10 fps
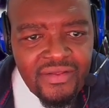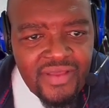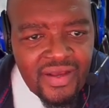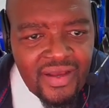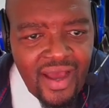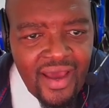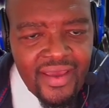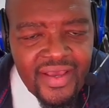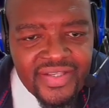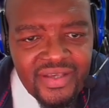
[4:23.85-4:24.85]
the
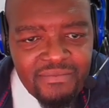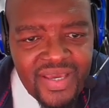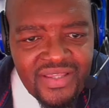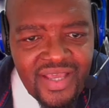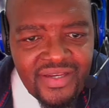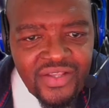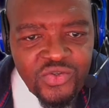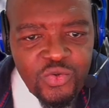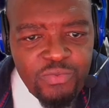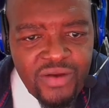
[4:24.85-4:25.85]
guy as a
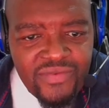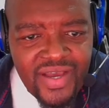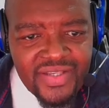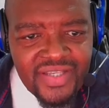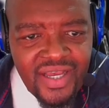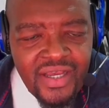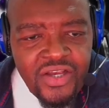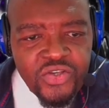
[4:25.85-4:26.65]
maintenance supervisor.